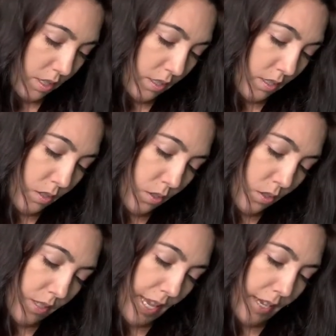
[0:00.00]
This
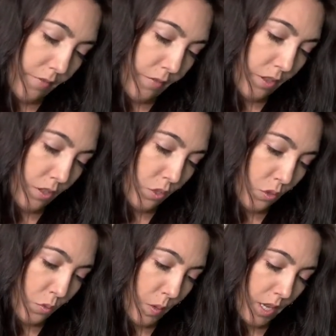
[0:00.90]
looks like a vintage
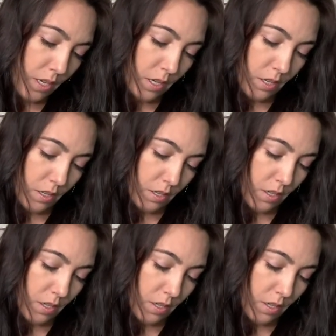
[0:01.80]
sweater.